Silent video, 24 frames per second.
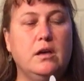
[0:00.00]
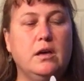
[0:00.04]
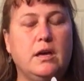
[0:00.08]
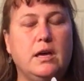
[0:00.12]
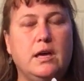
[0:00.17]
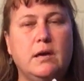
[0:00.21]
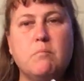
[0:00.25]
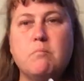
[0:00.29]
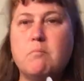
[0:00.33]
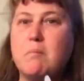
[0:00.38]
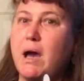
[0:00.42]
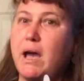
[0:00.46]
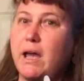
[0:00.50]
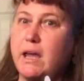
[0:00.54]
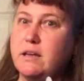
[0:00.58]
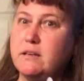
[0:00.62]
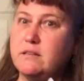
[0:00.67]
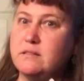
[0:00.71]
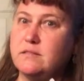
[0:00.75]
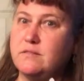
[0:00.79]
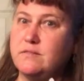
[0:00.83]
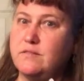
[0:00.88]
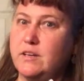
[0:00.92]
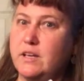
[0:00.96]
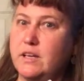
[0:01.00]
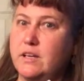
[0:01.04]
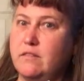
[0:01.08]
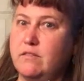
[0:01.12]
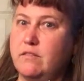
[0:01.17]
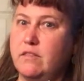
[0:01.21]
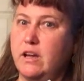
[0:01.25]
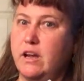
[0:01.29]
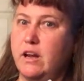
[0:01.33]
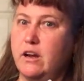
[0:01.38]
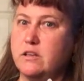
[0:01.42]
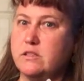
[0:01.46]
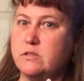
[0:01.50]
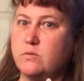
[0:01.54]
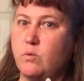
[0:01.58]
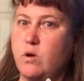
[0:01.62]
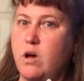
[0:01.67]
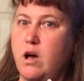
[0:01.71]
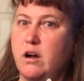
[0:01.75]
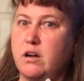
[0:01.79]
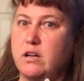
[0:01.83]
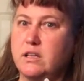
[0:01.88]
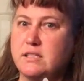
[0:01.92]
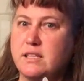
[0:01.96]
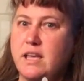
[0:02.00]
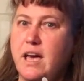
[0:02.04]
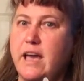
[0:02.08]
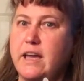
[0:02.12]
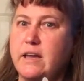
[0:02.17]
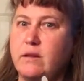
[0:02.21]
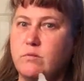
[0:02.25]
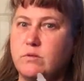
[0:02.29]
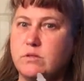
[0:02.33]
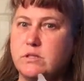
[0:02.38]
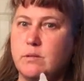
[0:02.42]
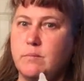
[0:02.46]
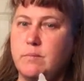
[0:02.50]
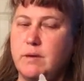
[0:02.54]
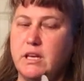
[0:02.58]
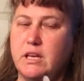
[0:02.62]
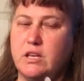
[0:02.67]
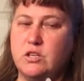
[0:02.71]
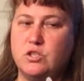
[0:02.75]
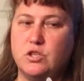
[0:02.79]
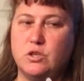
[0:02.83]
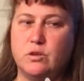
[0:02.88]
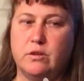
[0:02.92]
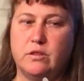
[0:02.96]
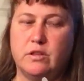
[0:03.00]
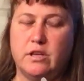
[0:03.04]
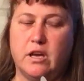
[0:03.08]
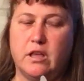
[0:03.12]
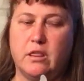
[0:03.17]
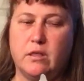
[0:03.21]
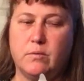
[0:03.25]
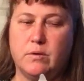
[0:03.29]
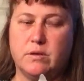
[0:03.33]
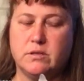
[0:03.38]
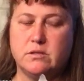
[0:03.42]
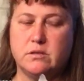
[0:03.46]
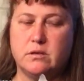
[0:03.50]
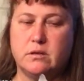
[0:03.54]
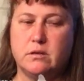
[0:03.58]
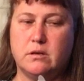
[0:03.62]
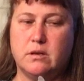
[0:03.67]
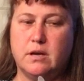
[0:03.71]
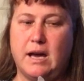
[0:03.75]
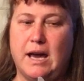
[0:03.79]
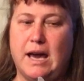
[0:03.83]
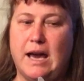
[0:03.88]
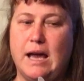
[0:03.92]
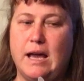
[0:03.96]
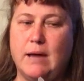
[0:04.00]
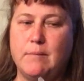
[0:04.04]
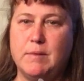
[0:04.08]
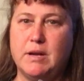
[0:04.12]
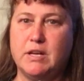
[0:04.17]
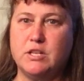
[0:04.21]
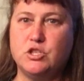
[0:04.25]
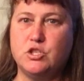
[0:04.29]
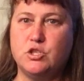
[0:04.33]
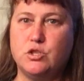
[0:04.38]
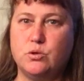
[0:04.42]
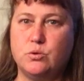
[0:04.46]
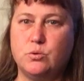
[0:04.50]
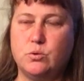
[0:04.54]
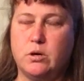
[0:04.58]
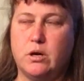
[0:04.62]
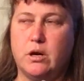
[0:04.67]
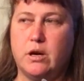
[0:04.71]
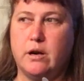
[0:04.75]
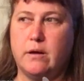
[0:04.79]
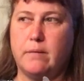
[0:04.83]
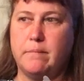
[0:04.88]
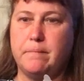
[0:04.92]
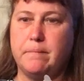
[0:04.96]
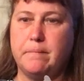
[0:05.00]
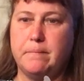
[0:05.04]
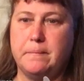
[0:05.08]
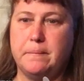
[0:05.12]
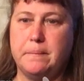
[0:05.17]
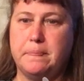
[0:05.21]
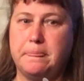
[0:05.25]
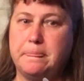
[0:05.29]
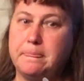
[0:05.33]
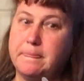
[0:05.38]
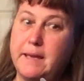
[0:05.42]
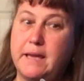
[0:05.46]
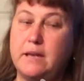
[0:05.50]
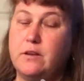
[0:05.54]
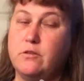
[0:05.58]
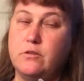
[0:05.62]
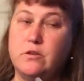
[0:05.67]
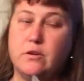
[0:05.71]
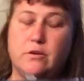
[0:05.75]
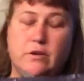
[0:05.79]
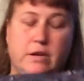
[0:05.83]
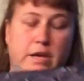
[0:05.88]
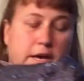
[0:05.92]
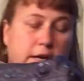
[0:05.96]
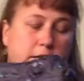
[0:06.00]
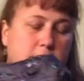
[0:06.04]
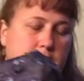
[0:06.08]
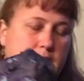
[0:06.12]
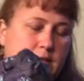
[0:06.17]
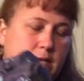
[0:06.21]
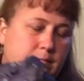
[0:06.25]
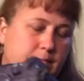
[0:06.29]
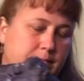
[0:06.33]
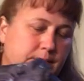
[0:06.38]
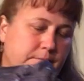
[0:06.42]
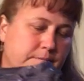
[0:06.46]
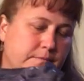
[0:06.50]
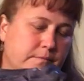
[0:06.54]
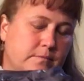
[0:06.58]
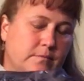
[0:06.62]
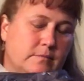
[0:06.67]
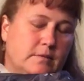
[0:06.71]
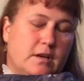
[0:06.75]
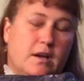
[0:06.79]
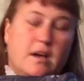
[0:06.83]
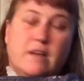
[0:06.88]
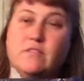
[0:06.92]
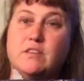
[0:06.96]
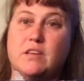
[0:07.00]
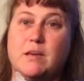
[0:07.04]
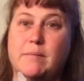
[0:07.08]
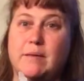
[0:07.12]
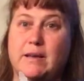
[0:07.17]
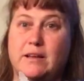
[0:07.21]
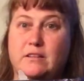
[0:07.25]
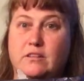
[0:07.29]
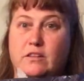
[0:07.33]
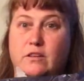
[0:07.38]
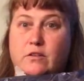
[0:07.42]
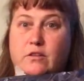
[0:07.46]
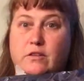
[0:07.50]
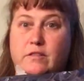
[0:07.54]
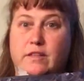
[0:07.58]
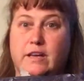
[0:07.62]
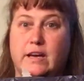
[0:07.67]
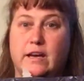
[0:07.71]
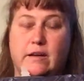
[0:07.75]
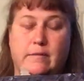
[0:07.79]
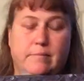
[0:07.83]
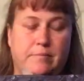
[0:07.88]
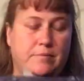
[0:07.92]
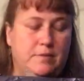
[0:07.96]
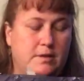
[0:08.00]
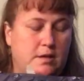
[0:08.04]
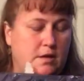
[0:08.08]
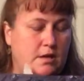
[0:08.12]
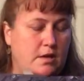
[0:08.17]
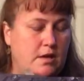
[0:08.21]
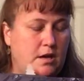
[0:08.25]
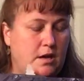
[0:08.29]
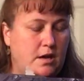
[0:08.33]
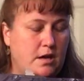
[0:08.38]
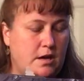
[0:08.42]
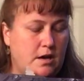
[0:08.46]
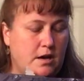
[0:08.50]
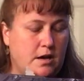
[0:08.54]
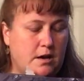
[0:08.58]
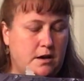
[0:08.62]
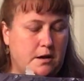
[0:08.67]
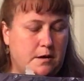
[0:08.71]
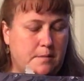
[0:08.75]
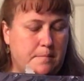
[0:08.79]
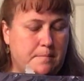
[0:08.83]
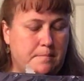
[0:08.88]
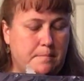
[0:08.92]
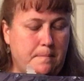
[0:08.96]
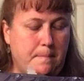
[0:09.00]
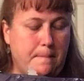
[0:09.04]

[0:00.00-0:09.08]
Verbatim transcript: It might fit in there as well, because height was the big issue on the other ones. I'm not sure. I don't know yet. I'll have to get back to you on that.